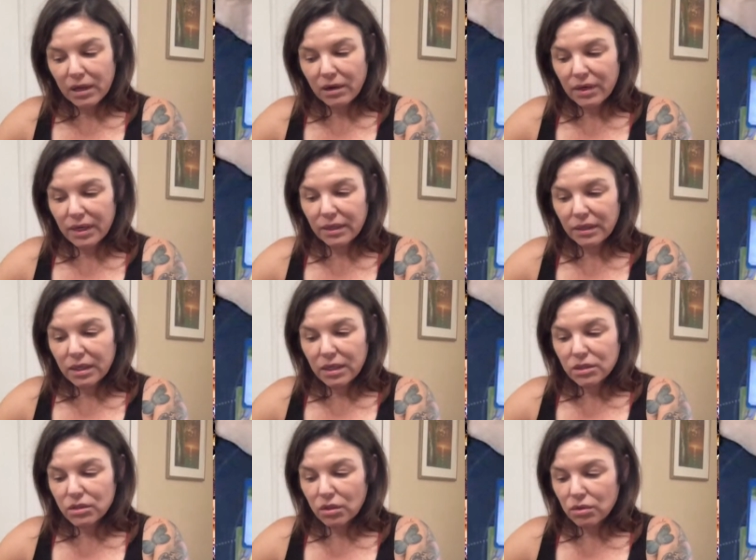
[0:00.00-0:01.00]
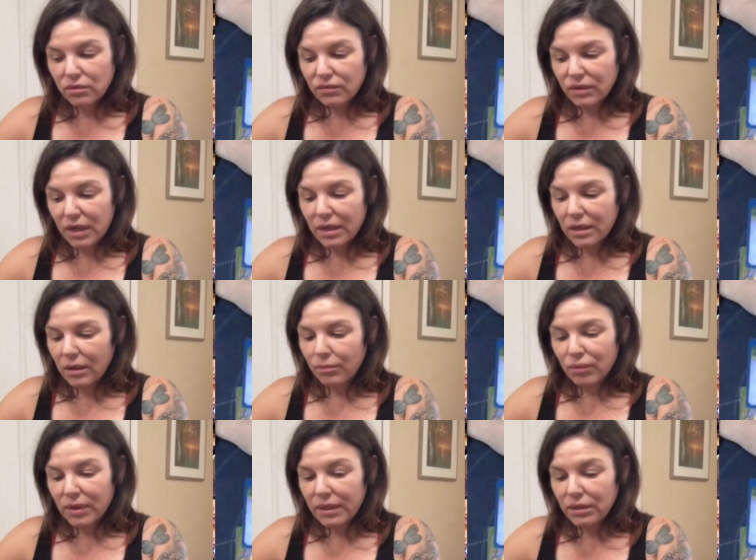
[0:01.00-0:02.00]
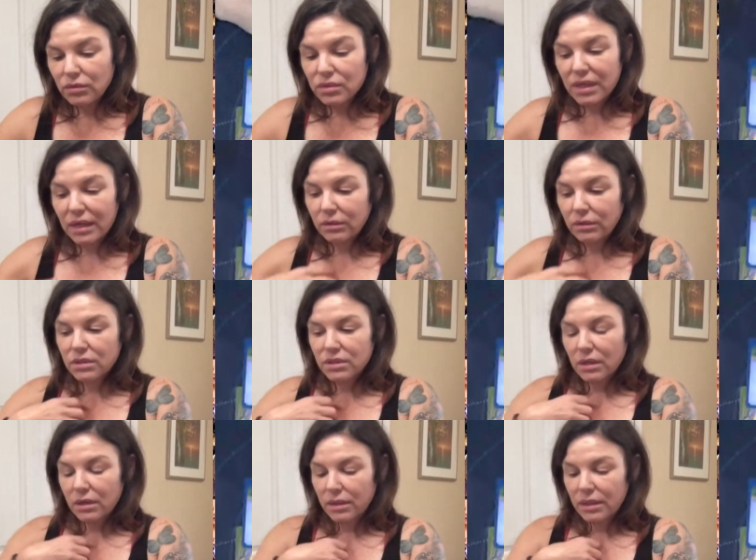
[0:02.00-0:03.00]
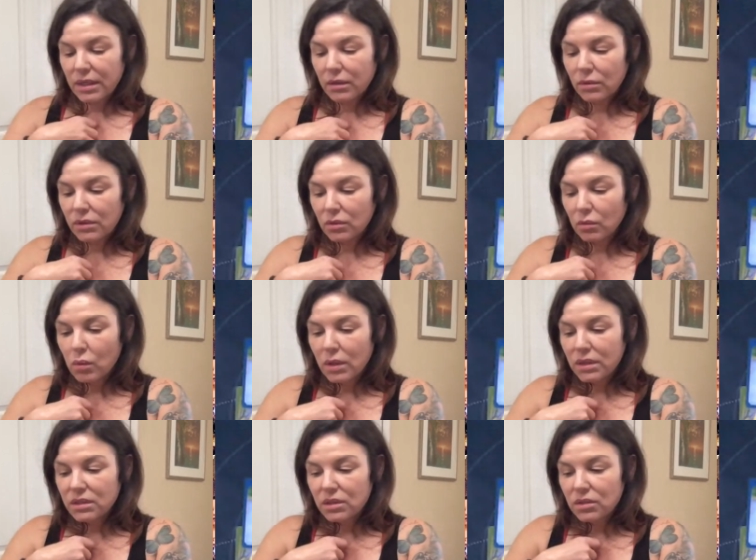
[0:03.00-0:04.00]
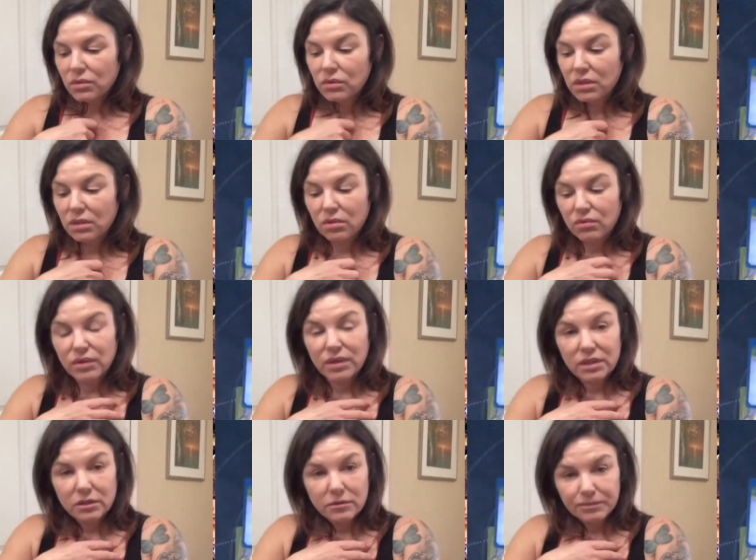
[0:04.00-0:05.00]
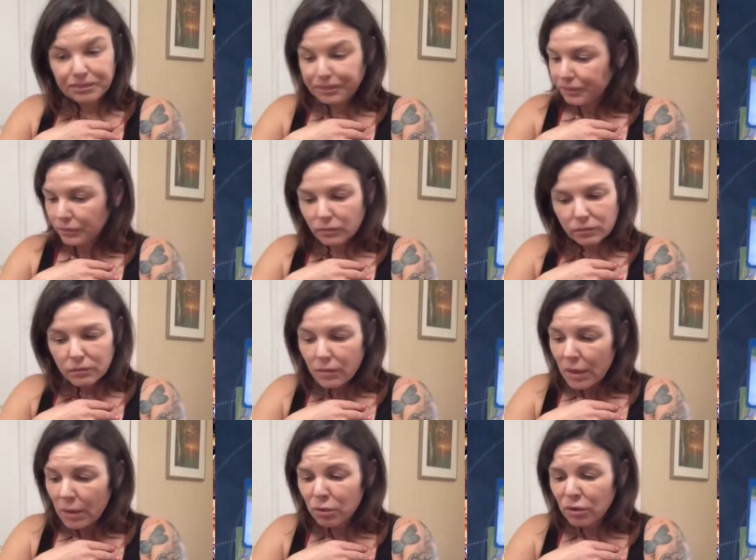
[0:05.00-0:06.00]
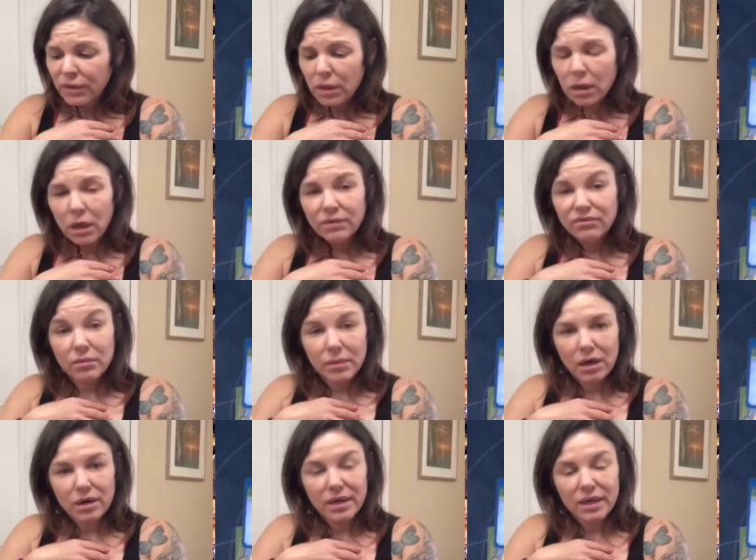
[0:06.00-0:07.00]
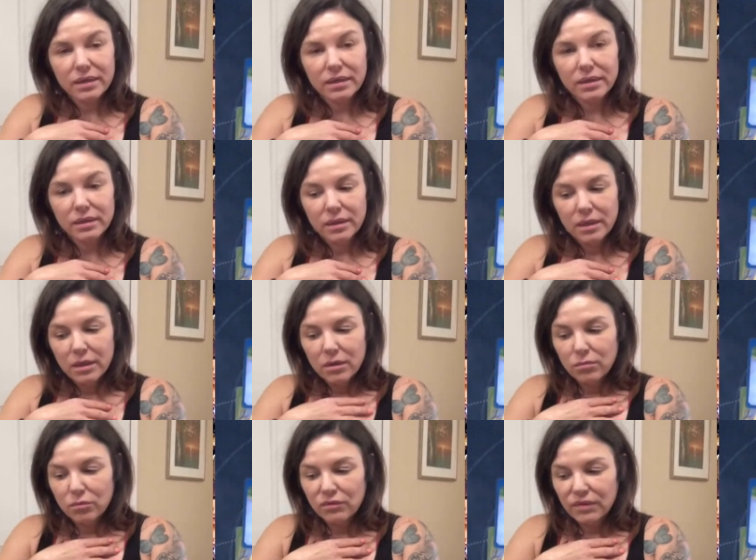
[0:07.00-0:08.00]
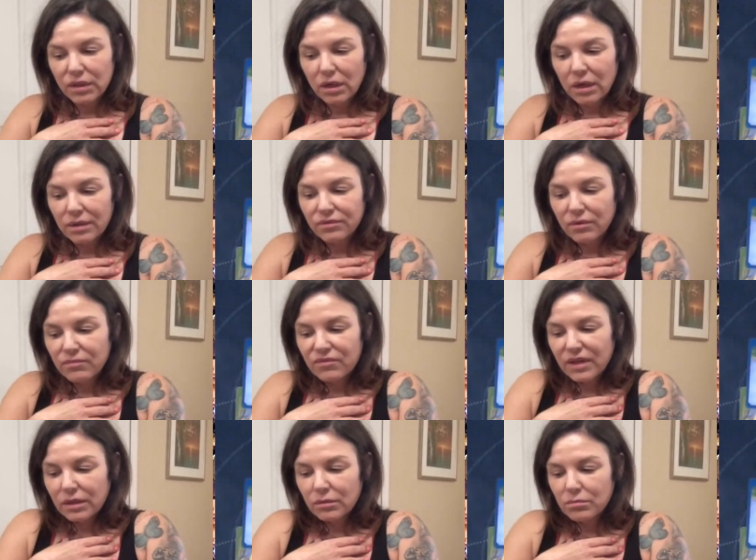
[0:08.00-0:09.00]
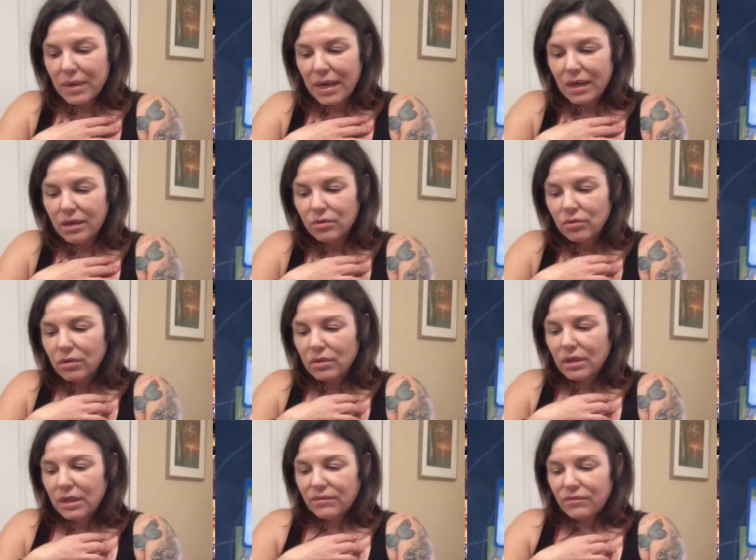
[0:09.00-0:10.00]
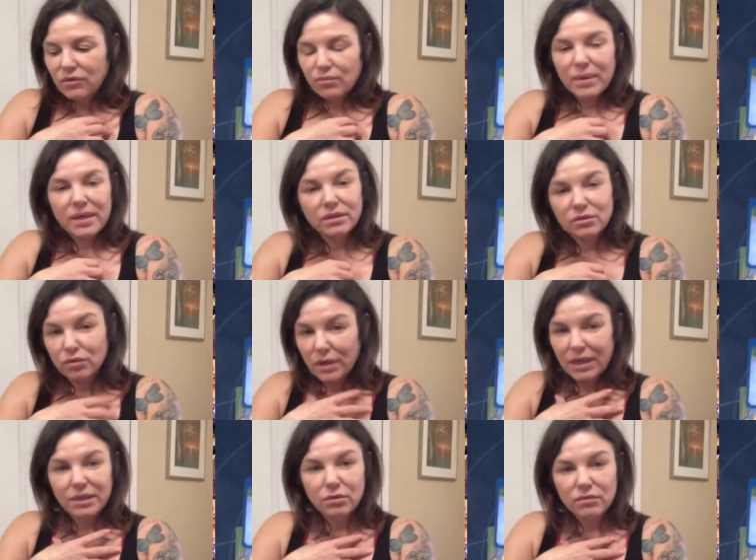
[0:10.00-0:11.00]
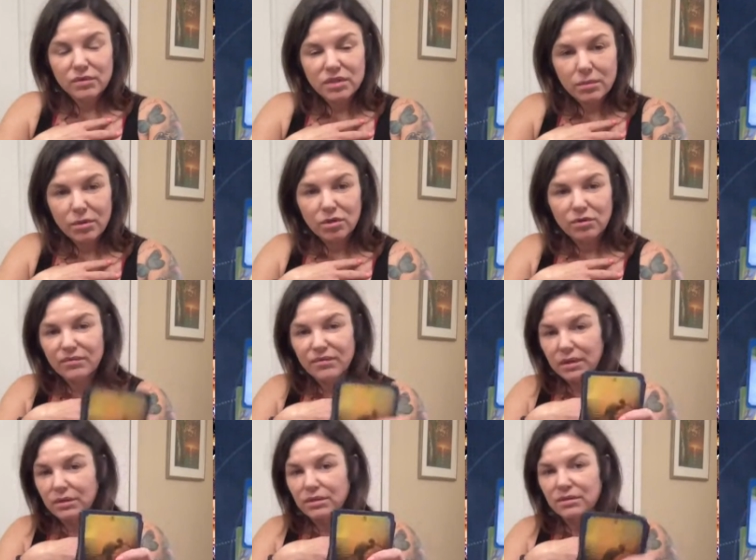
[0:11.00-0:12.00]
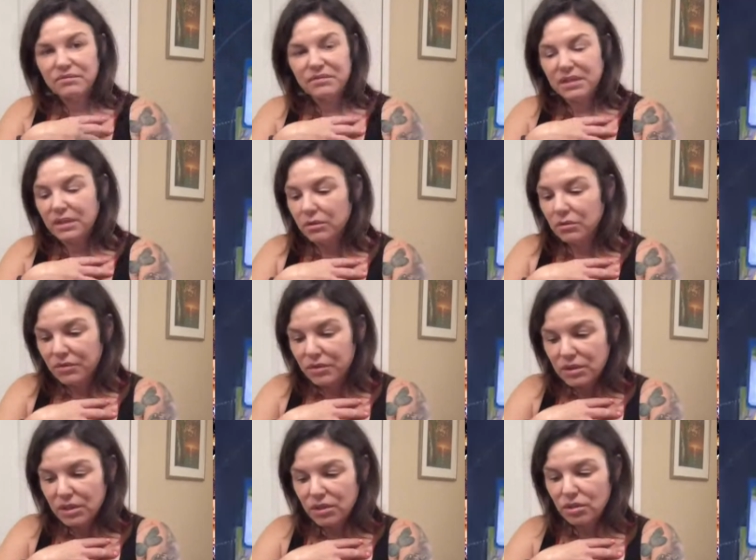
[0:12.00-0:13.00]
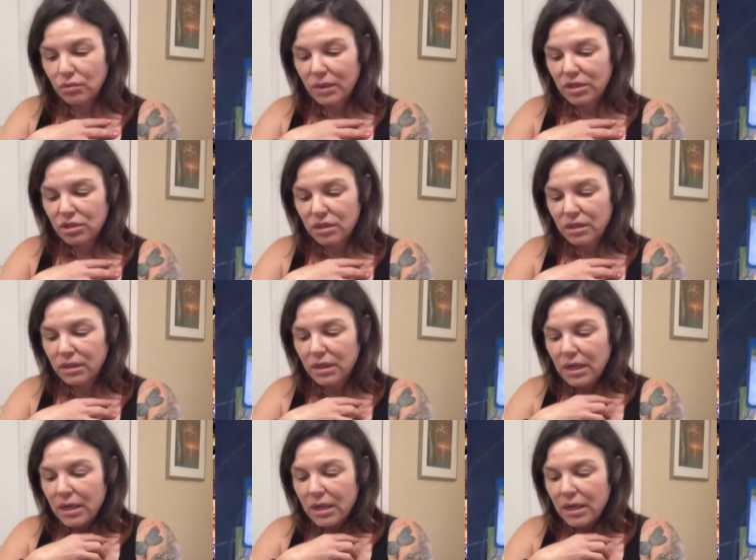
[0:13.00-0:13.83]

All right. So you've got a brand new cycle starting here with the ones, the twos, and the threes. Moving on from heartache, moving on from feeling bad, or like if you've been crying over somebody or feeling defeated over a situation,